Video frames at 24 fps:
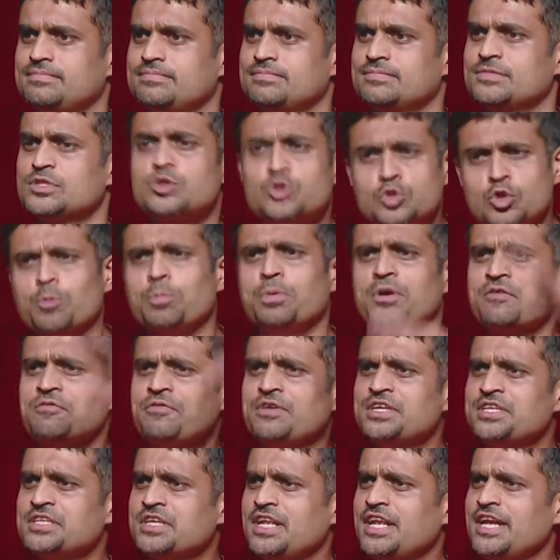
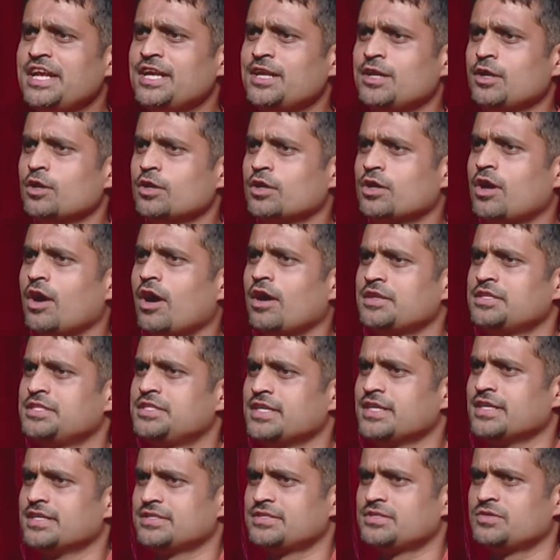Superficially it looked
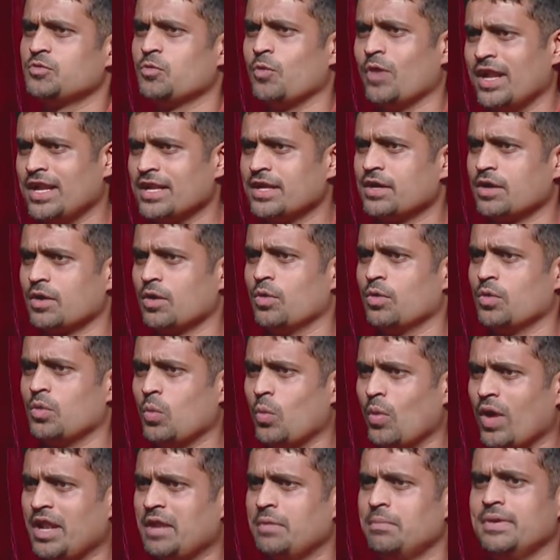gorgeous, well grown,
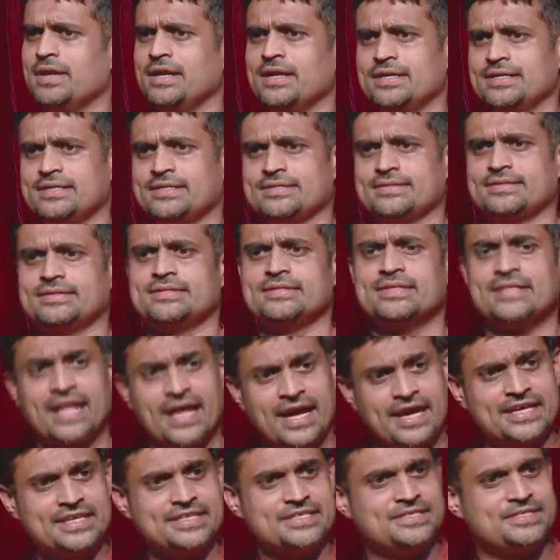well built,
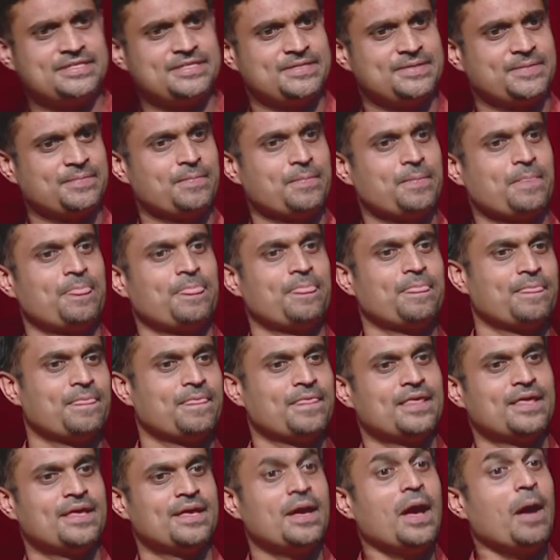nice.
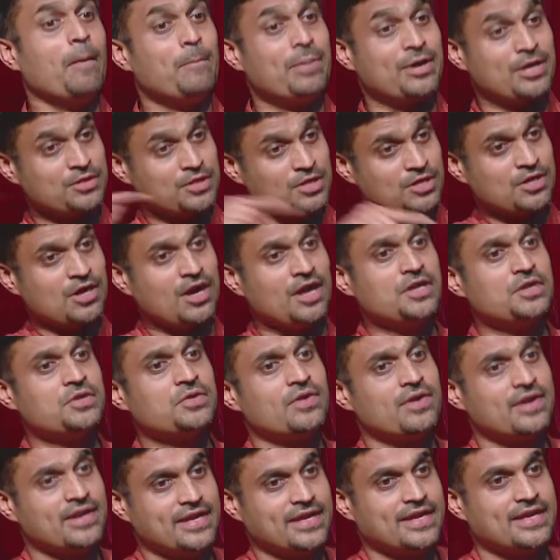But on the
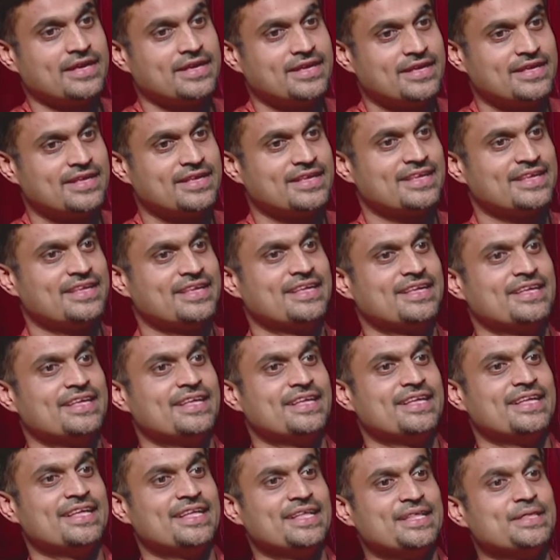contrary,
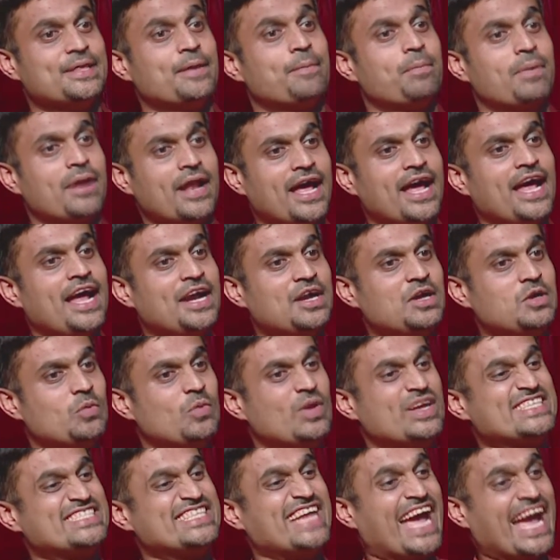the plant
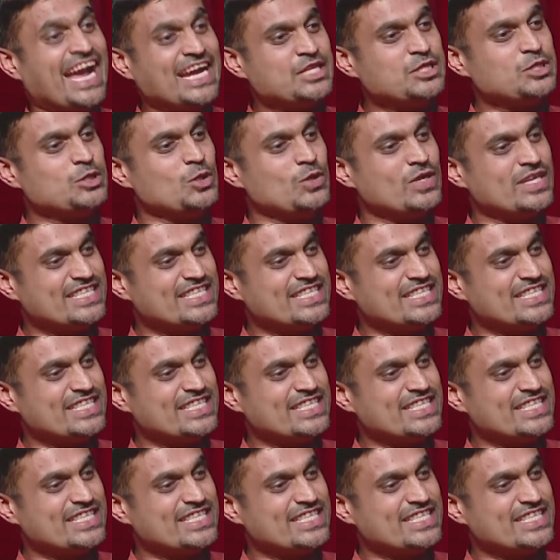which actually